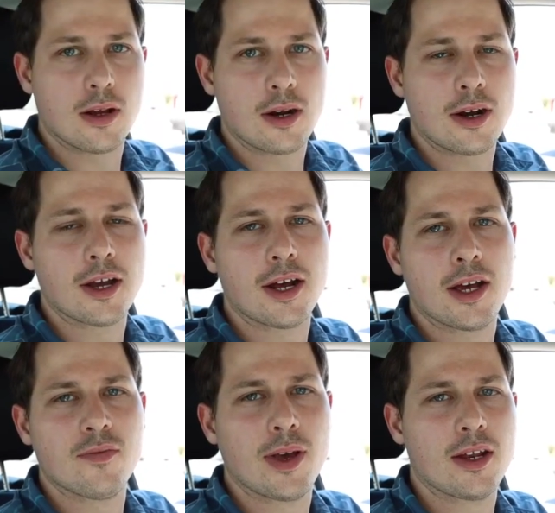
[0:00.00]
All right, I
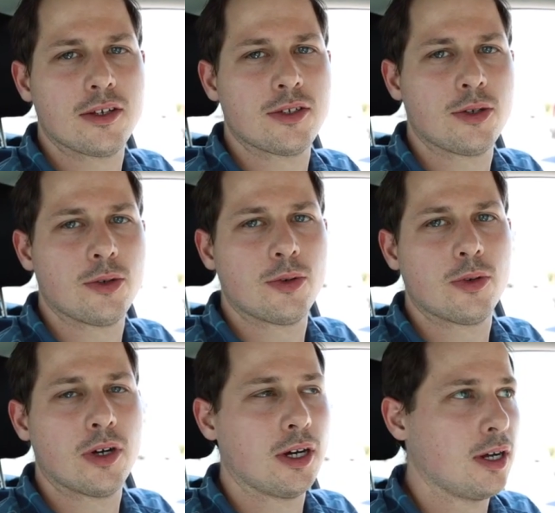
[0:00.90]
have made it
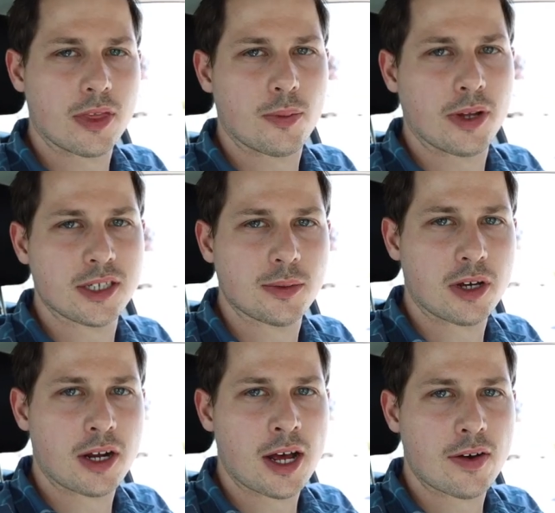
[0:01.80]
to the place I'm
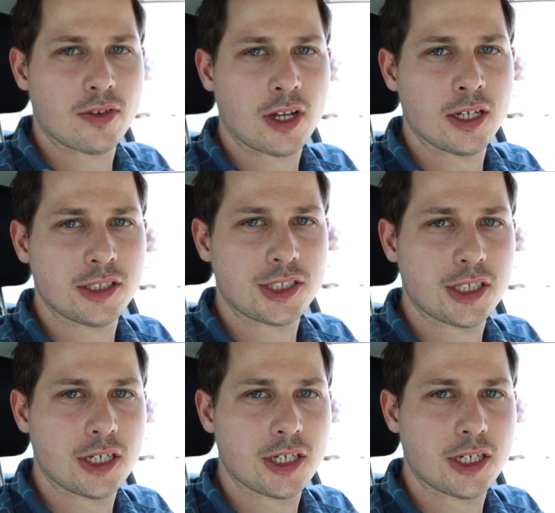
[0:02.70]
gonna have lunch.